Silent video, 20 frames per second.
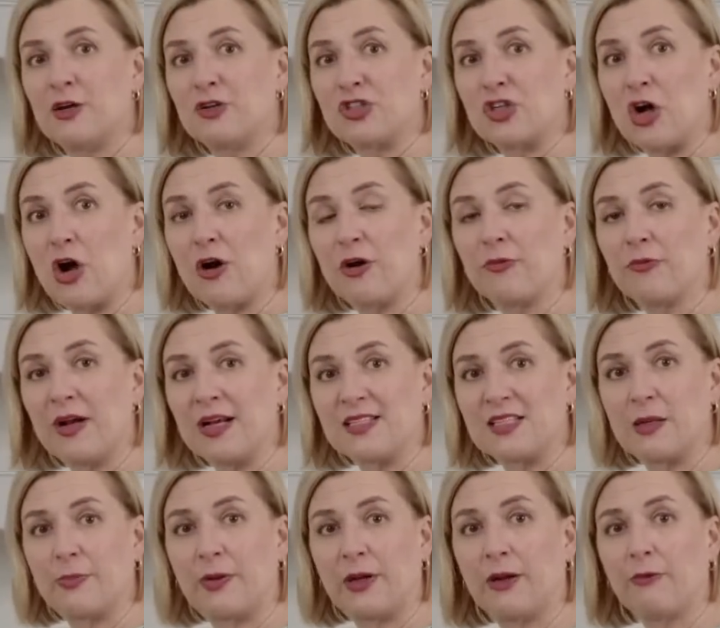tart
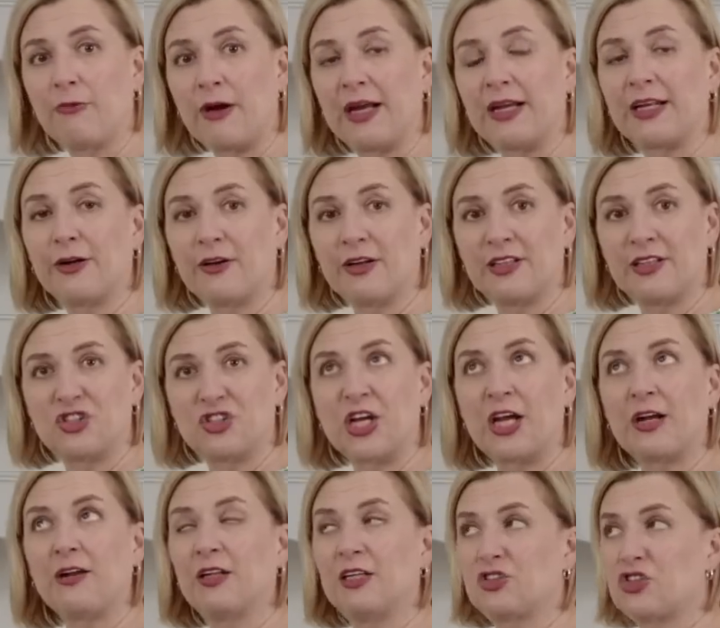recipe right here on the
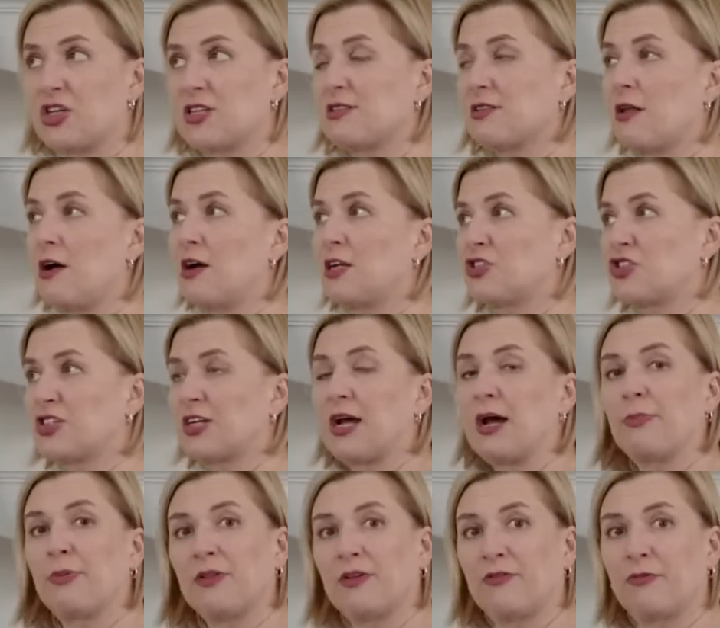channel. It just launched a
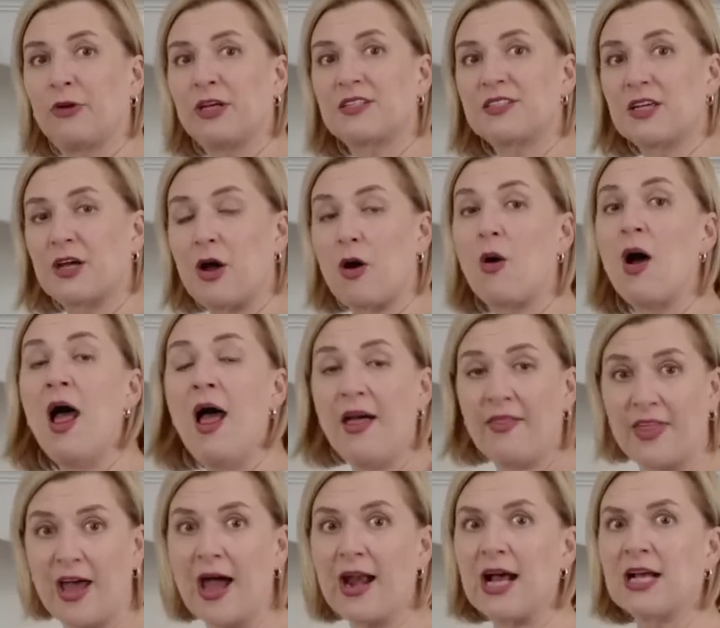couple of weeks ago.
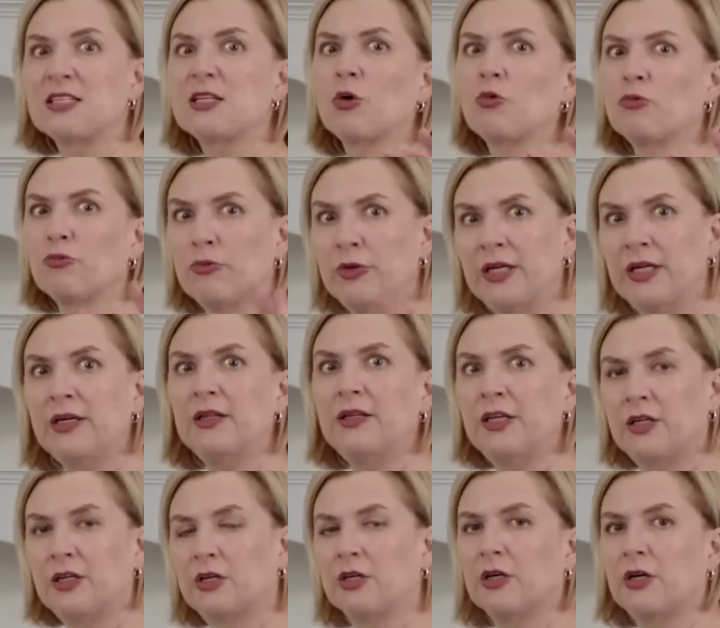That has a really
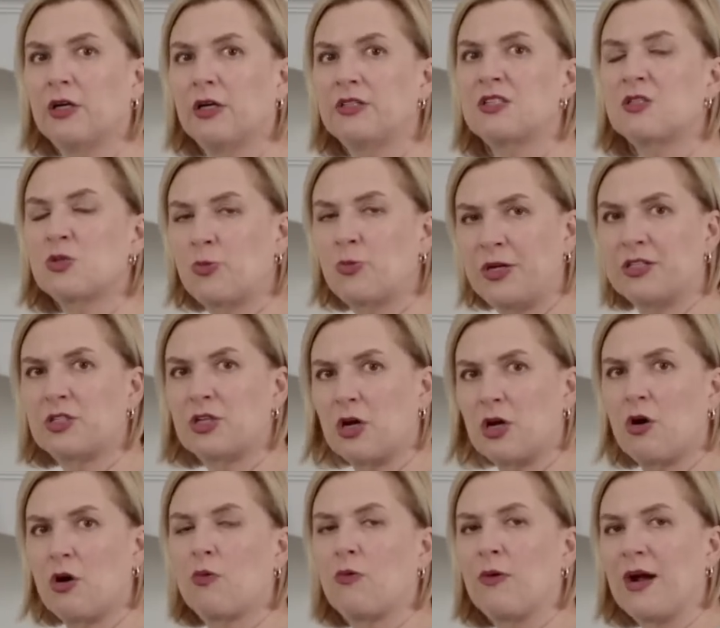good sweet
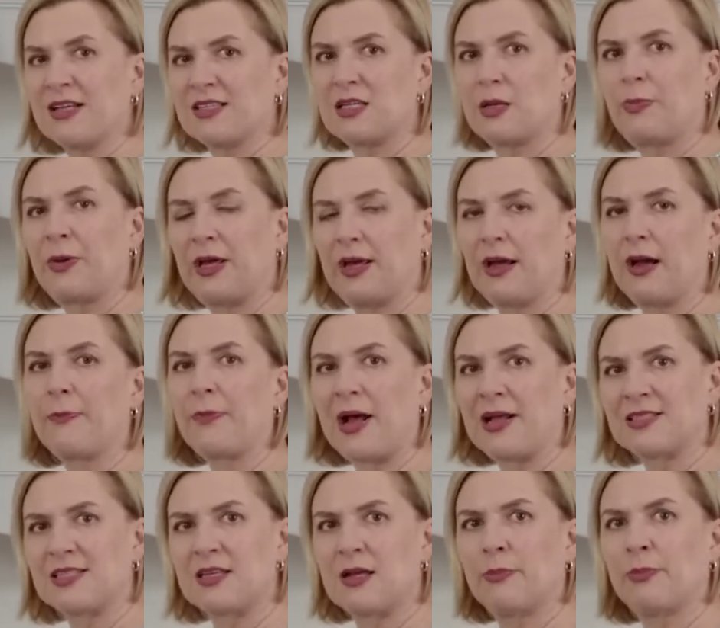dough recipe, a
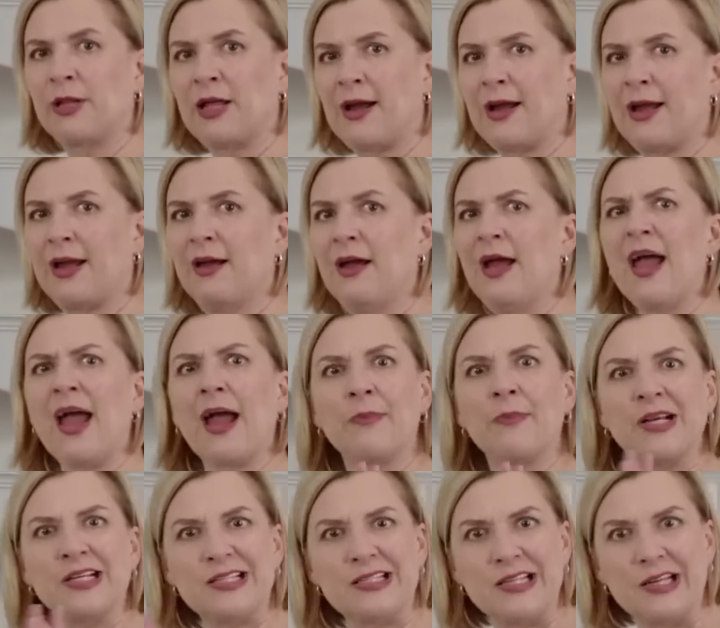pâte sablé, and
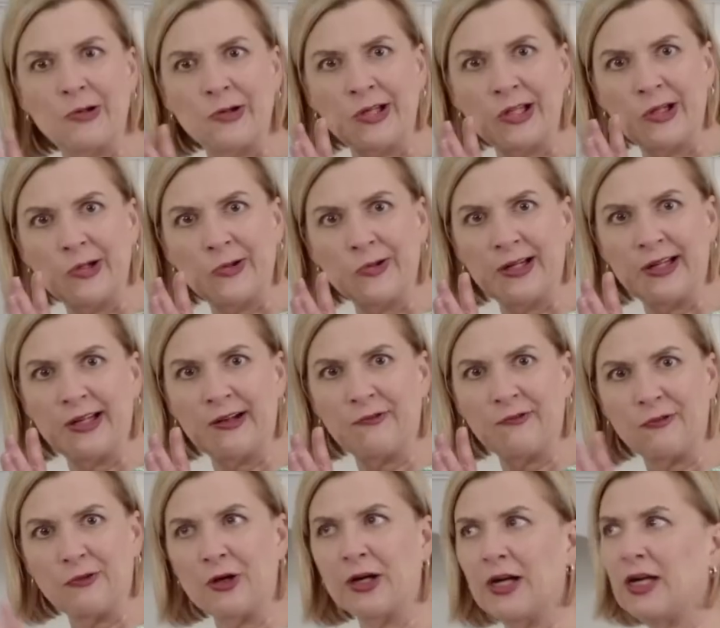my secret ingredient
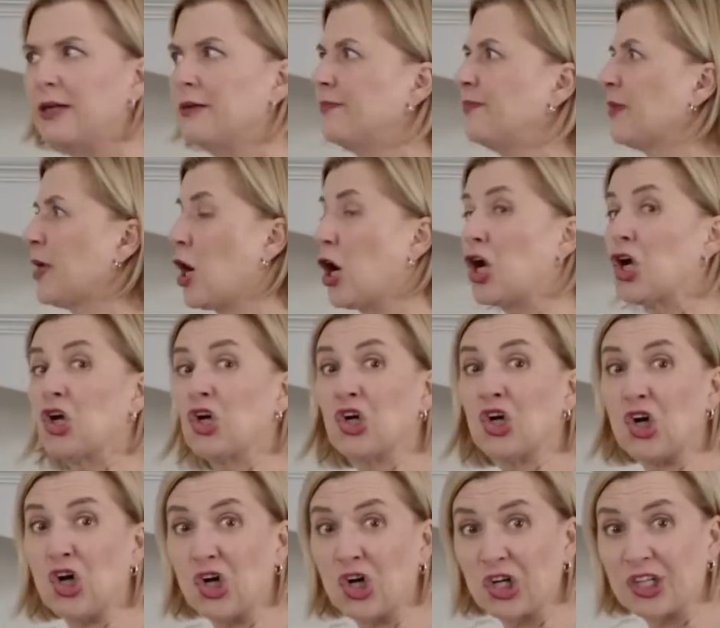for it,
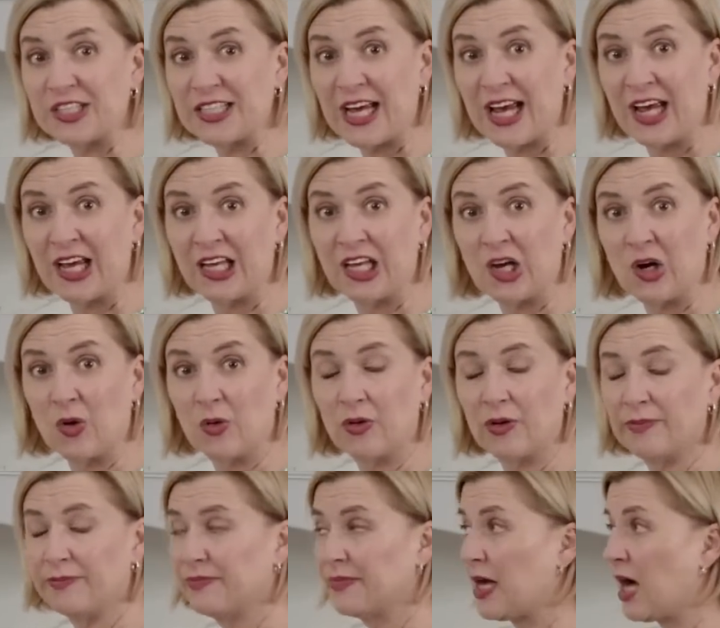cooked egg yolk.
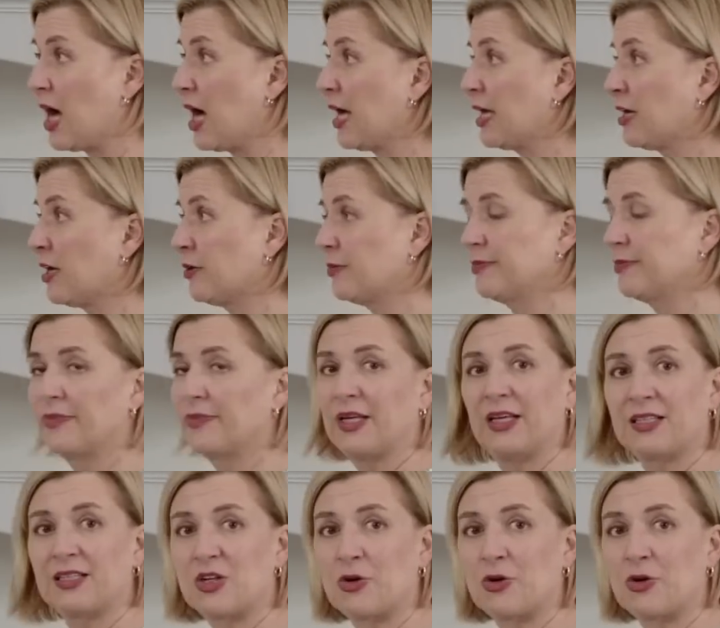I know, it's